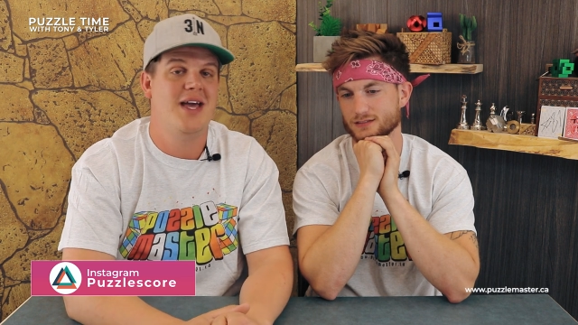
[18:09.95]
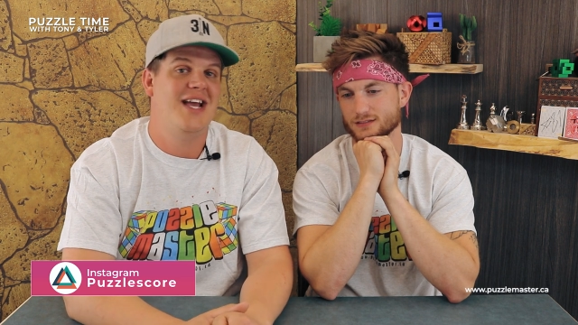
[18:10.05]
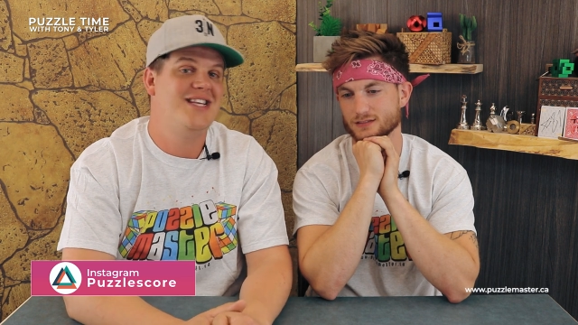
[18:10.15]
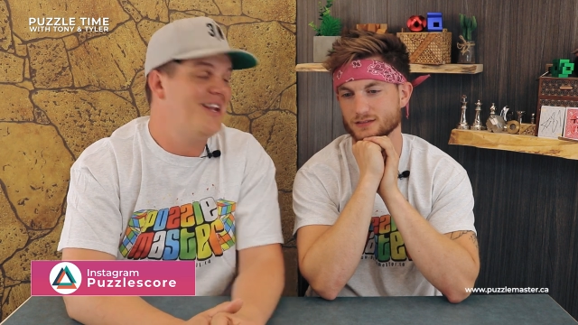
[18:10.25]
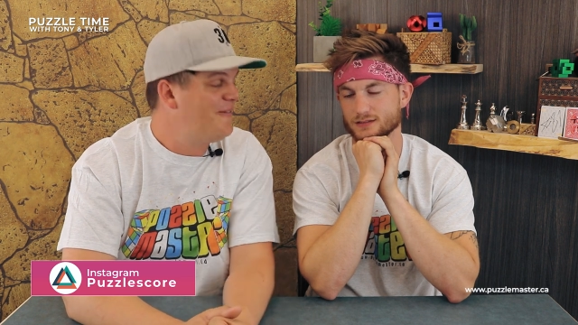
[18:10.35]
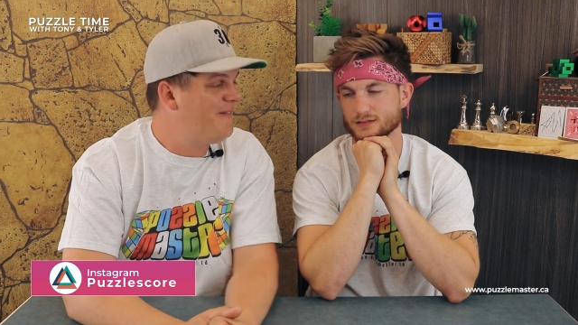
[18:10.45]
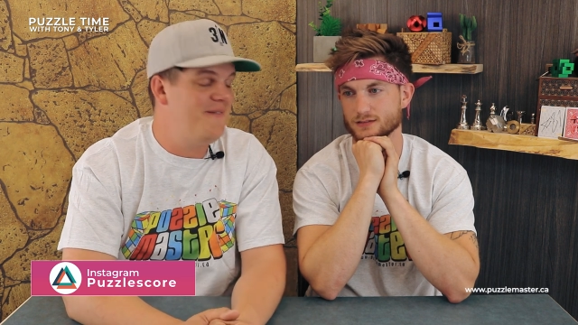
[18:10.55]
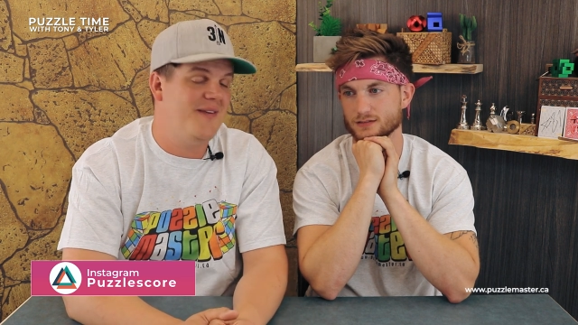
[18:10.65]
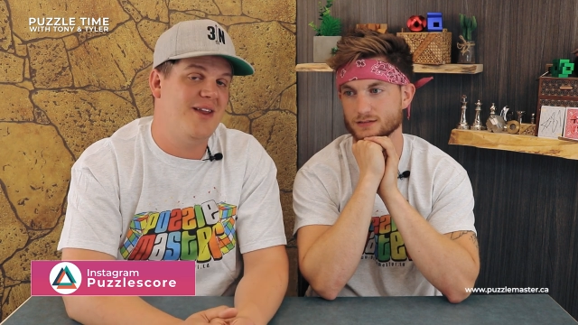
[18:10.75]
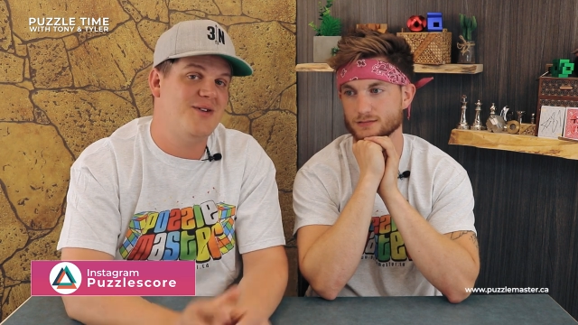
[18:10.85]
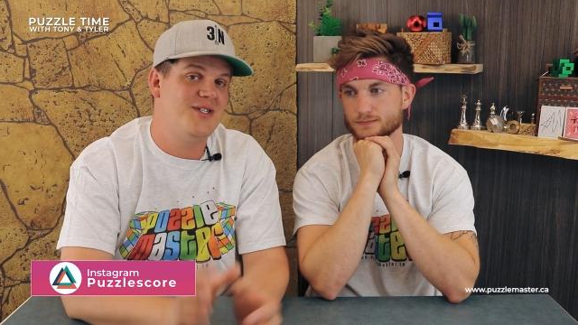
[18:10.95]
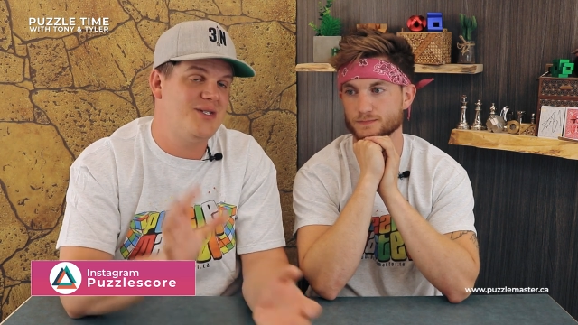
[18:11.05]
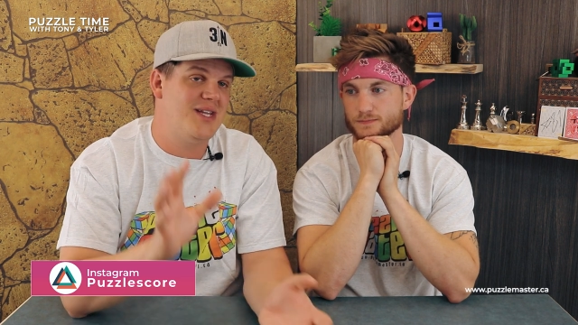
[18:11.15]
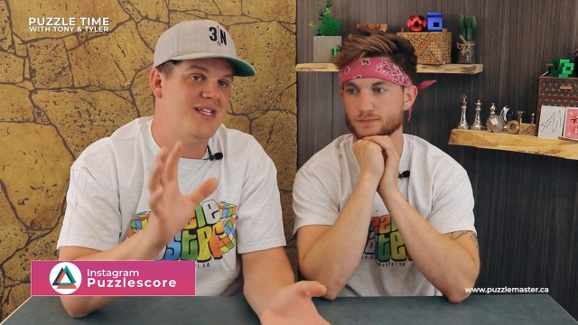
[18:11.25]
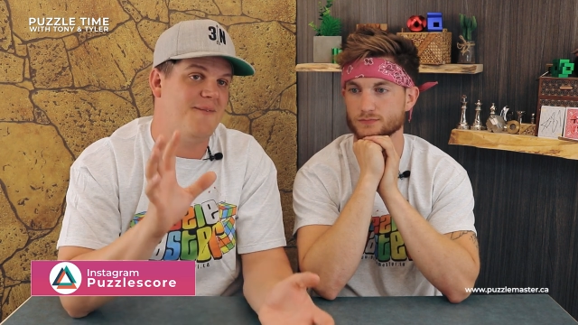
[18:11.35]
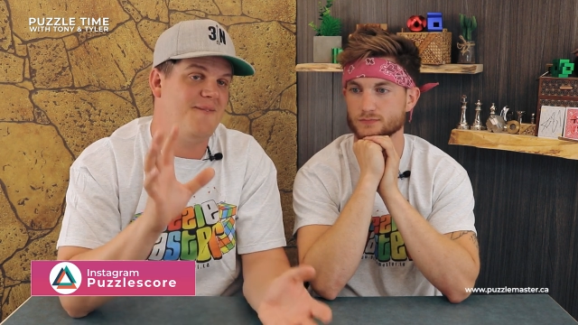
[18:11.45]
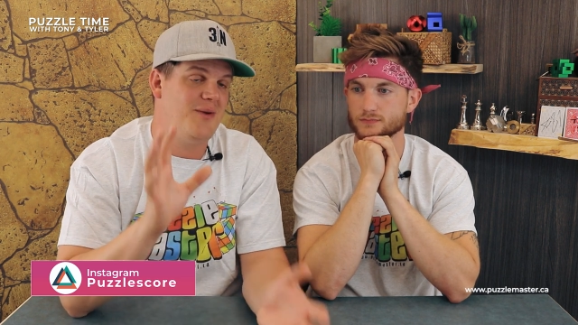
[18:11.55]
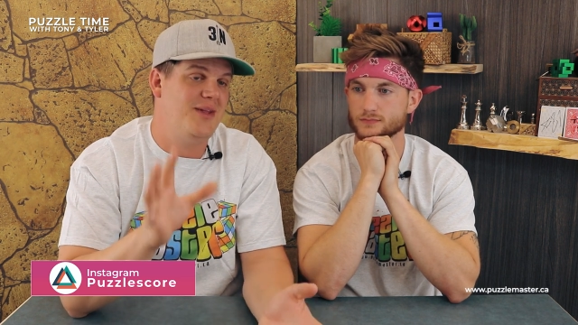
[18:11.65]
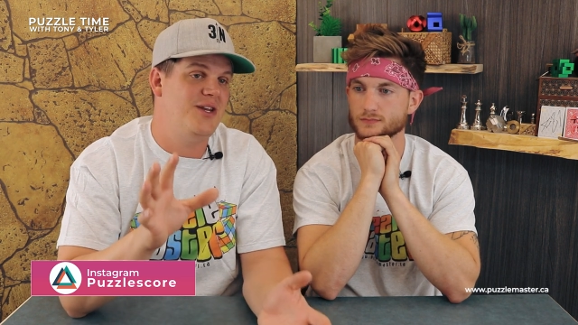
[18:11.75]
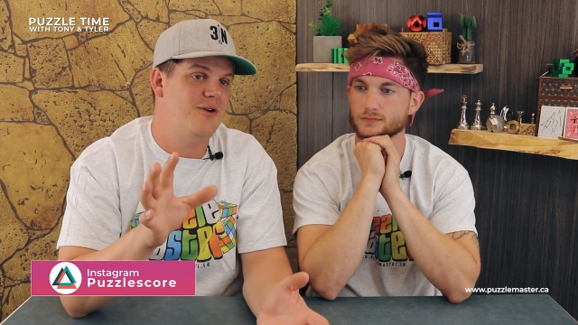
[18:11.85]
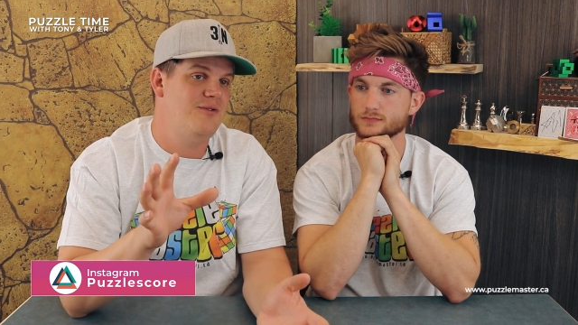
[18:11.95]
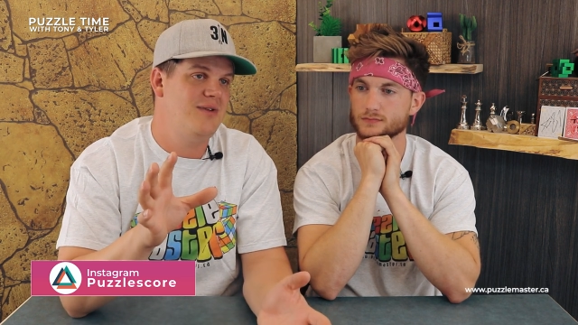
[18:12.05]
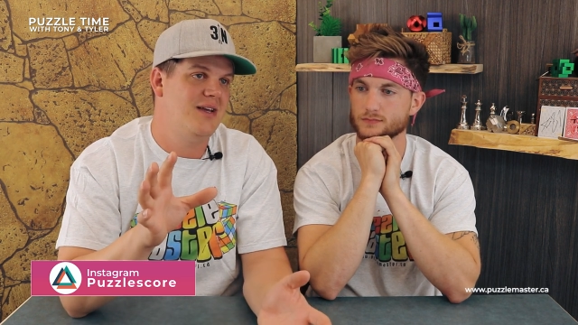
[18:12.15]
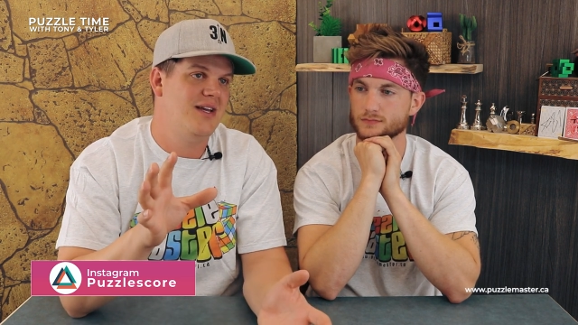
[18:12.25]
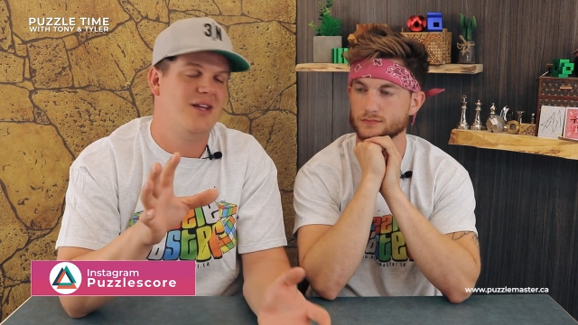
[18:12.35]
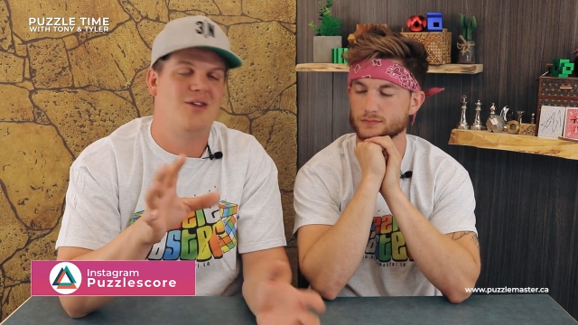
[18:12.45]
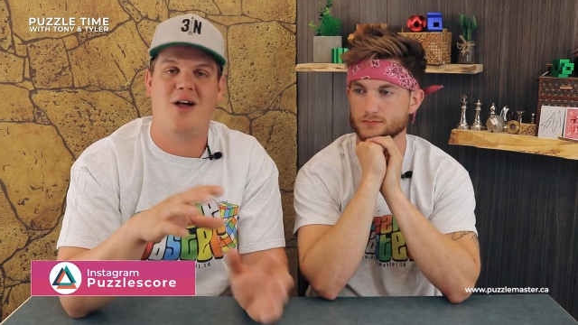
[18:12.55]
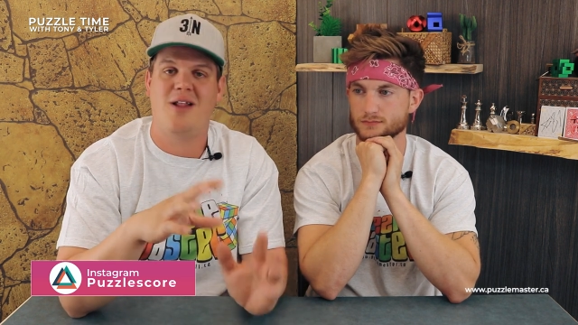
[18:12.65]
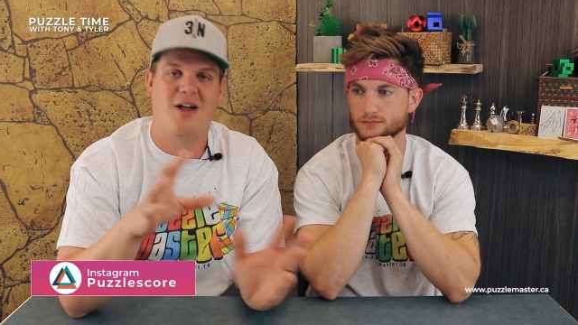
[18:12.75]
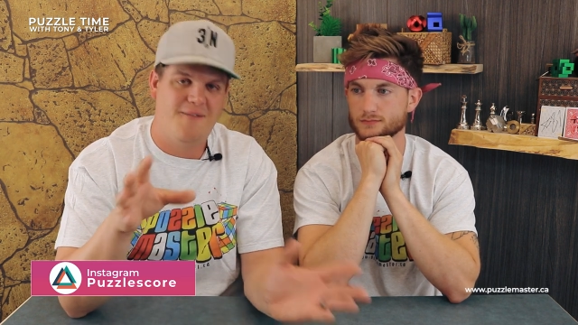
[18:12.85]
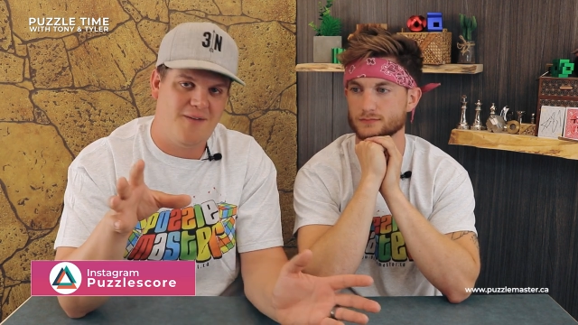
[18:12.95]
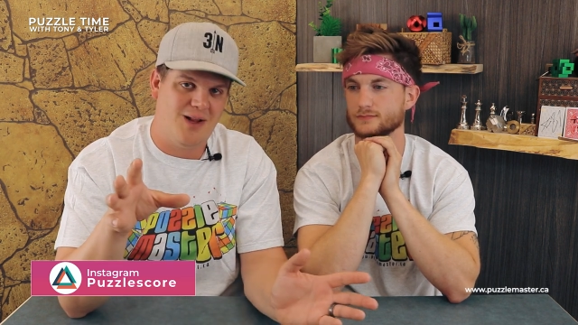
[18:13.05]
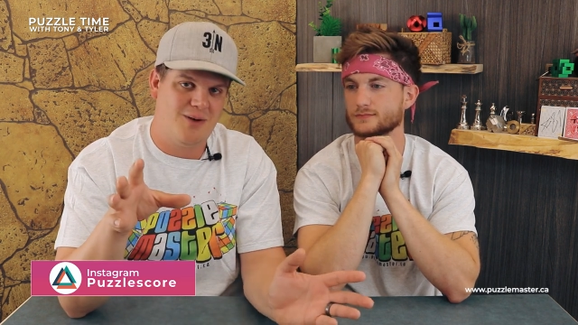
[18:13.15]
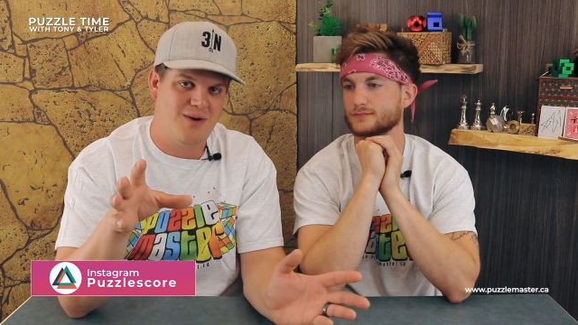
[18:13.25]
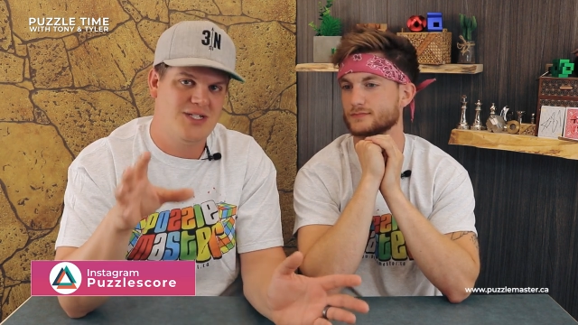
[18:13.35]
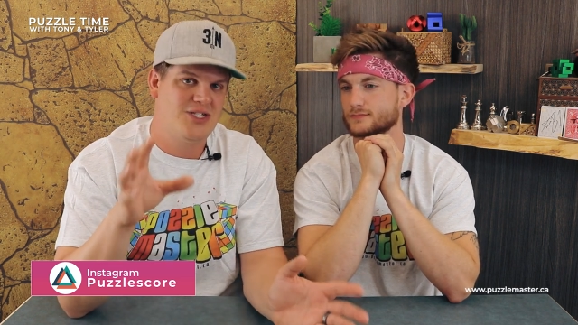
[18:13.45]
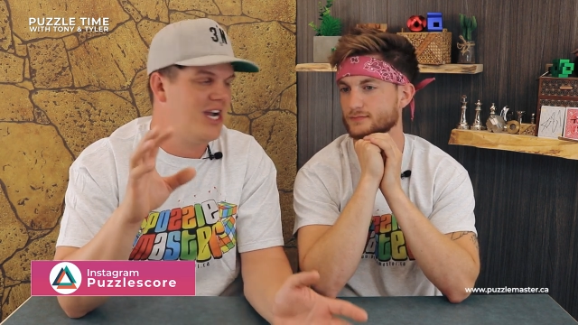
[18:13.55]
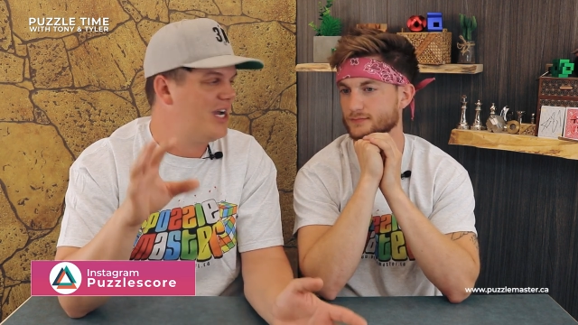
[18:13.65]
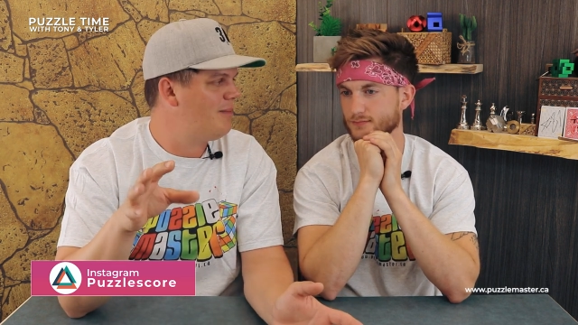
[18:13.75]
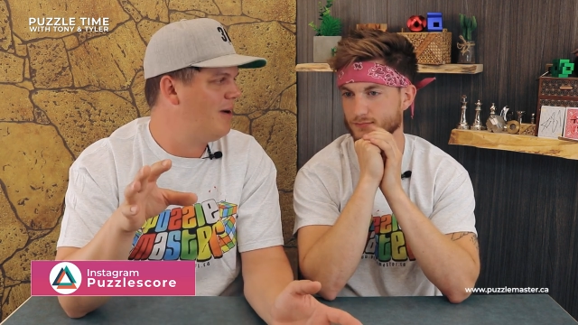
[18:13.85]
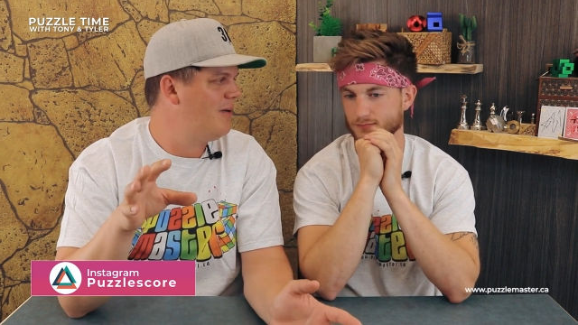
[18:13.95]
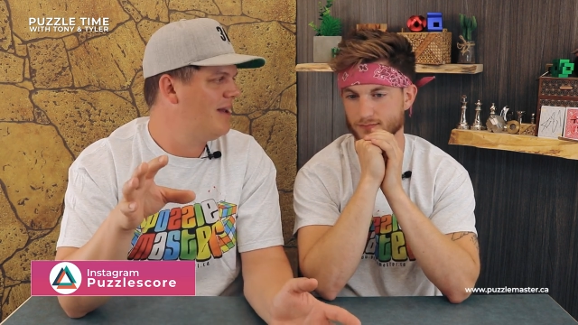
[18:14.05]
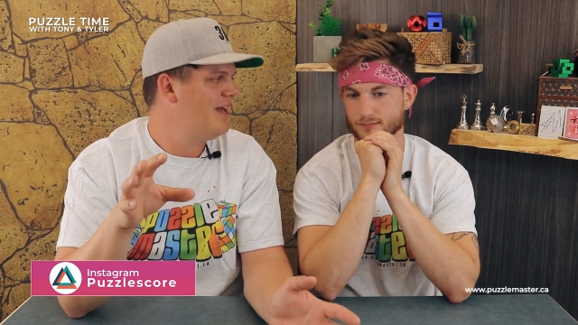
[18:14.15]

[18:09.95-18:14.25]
Speaker 1: He's got like fun videos. He's, he's fairly new, not a lot of followers. Check him out.